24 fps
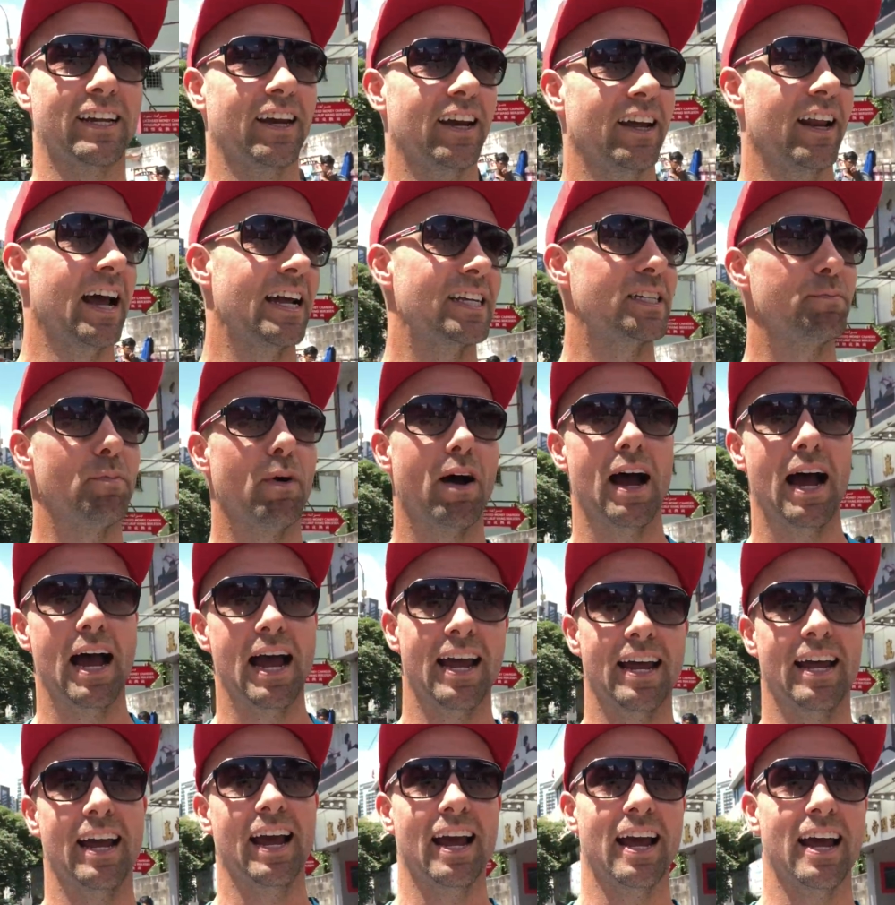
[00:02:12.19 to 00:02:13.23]
I had to
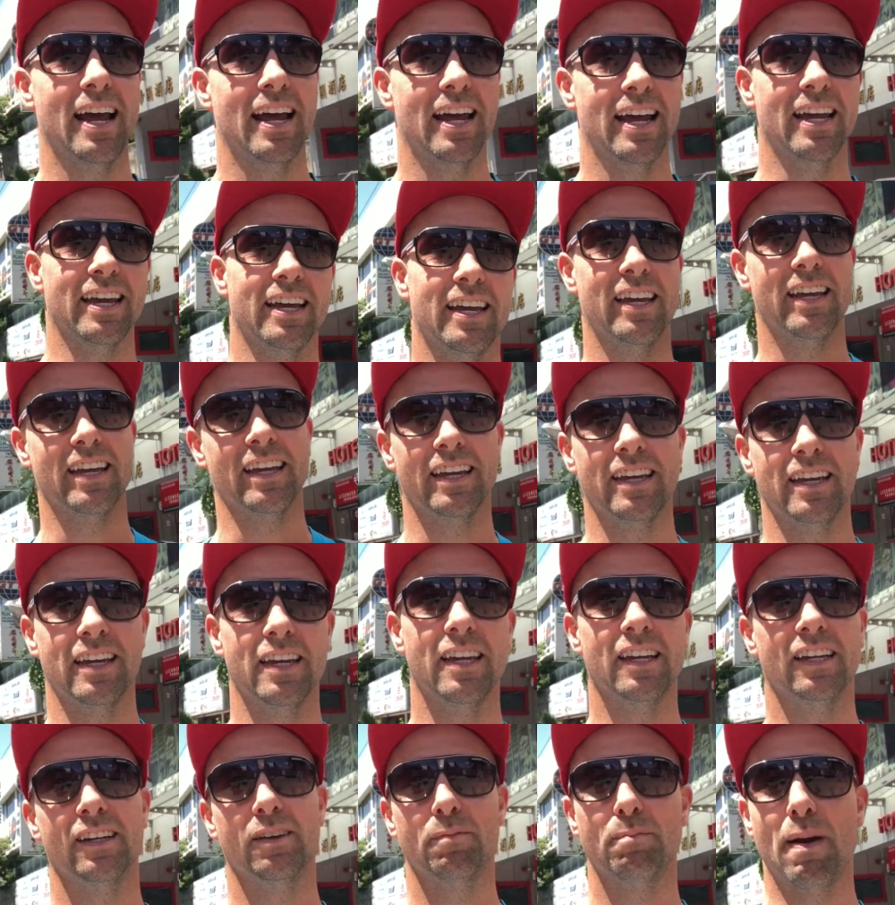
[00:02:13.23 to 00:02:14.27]
buy a
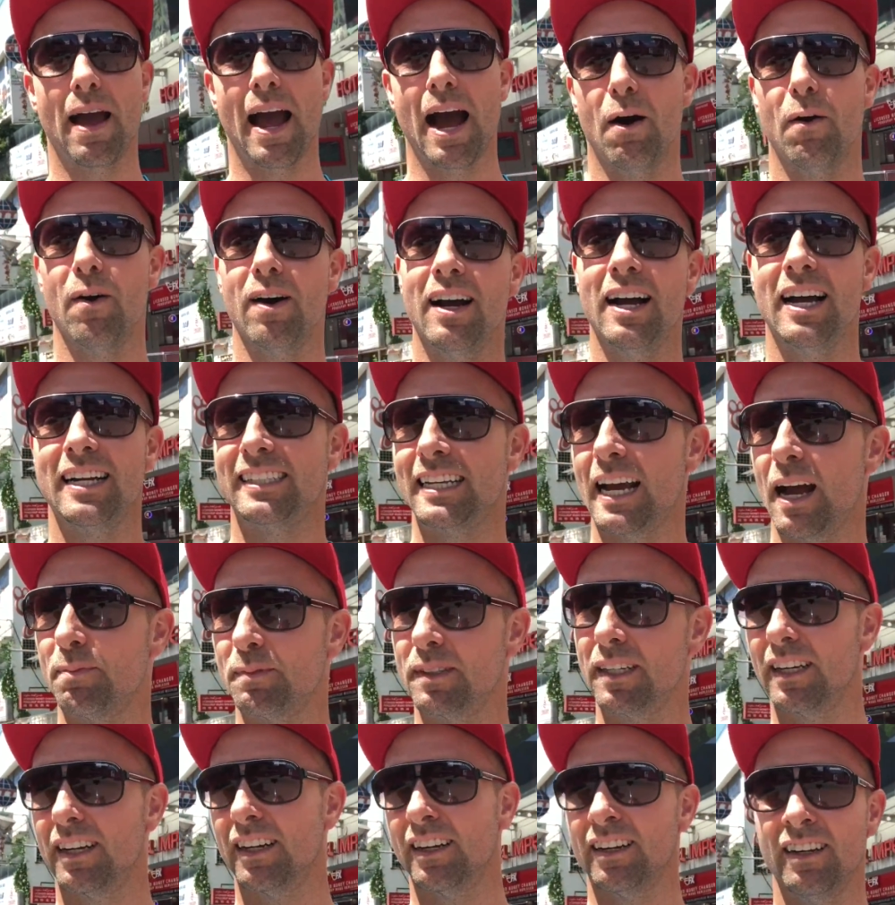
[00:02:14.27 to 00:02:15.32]
power
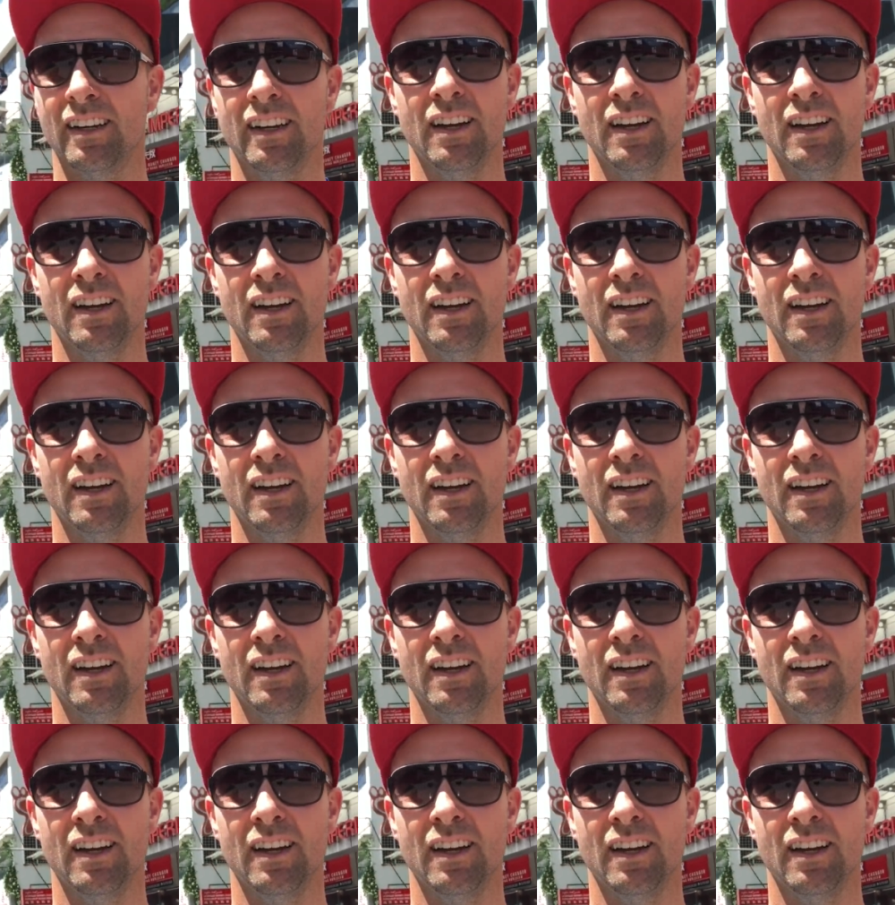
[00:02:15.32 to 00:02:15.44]
adapter